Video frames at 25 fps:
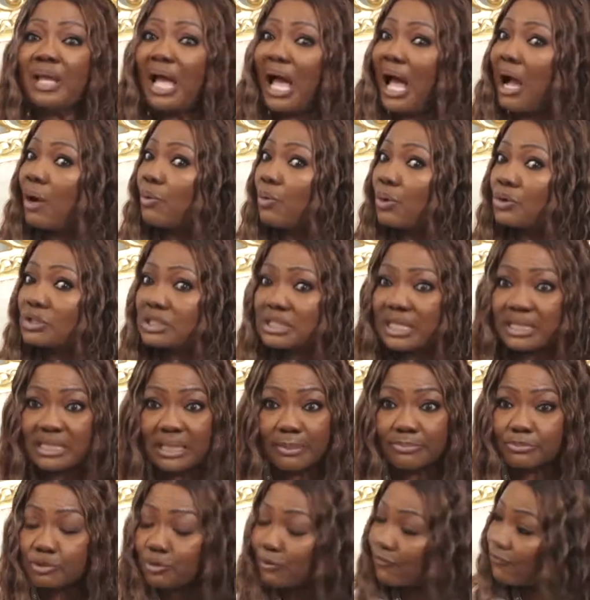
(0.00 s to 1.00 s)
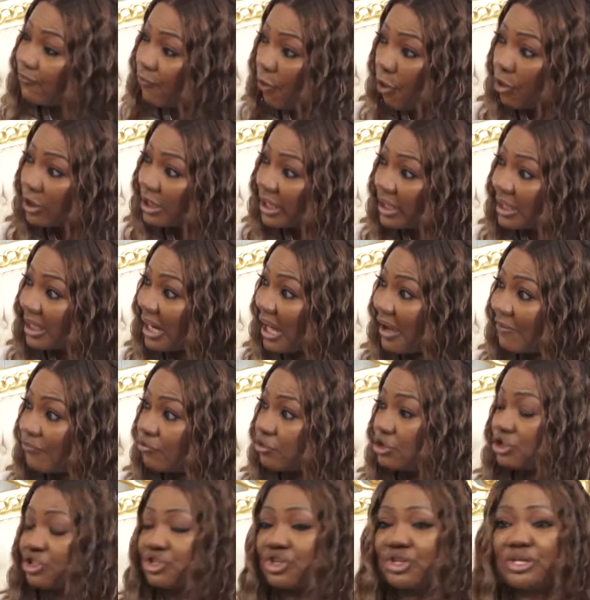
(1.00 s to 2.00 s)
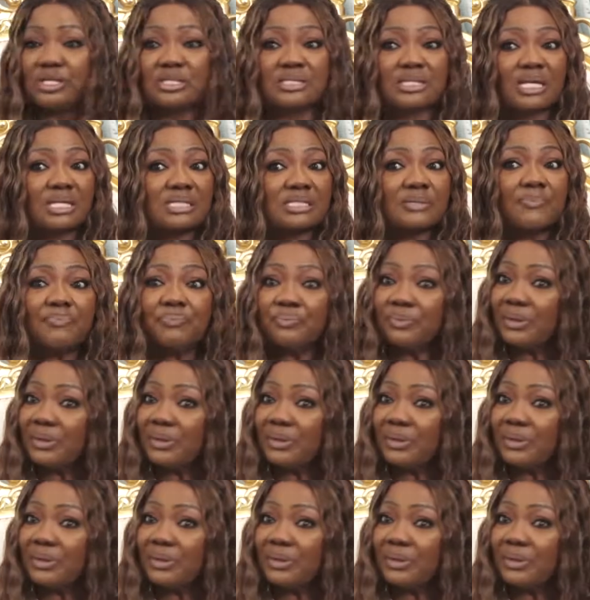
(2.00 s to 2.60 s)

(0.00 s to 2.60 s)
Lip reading: I wanted them to fall in love with Jesus.